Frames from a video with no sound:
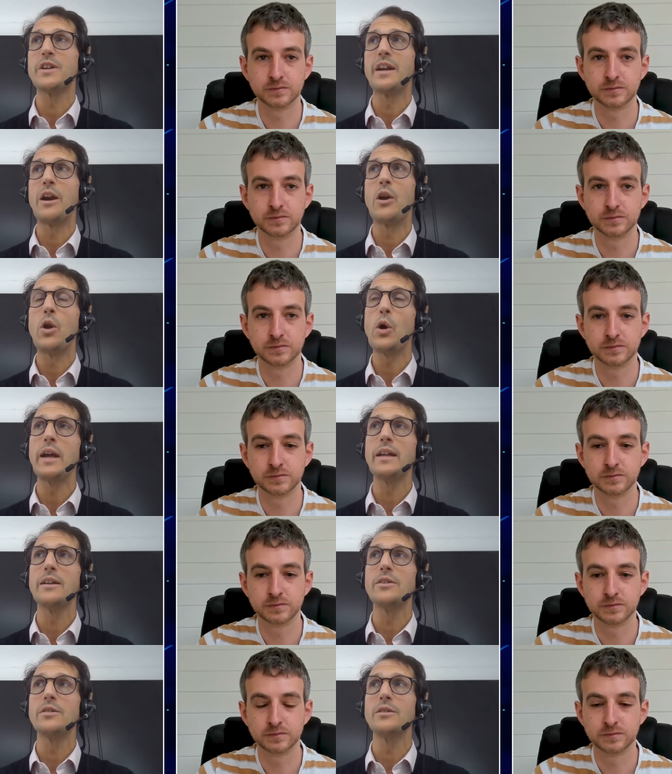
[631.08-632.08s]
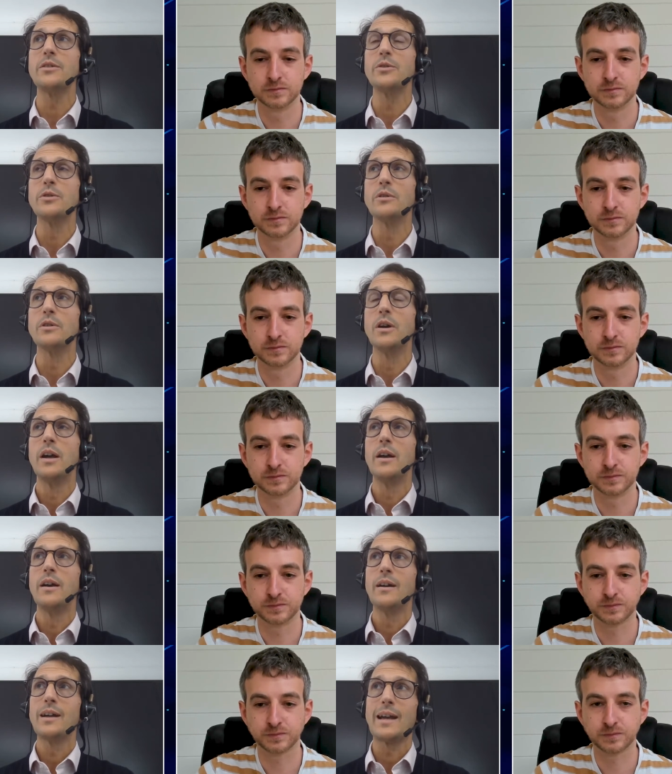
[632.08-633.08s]
Speaker 1: because you can log in to your
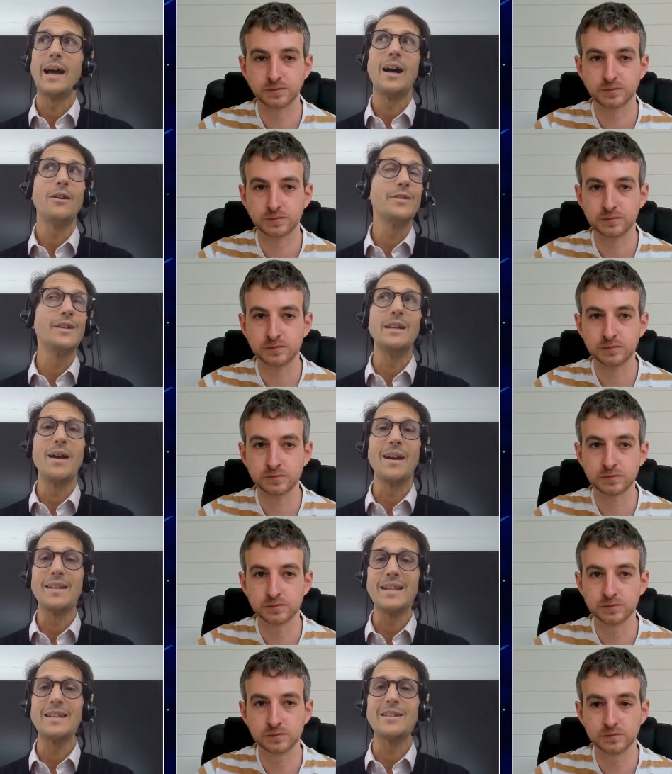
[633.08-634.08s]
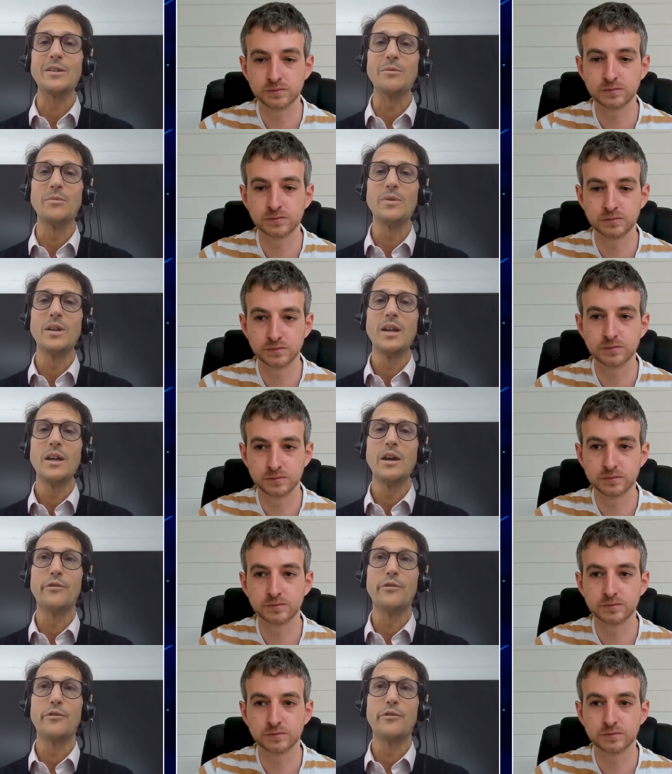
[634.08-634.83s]
cloud email system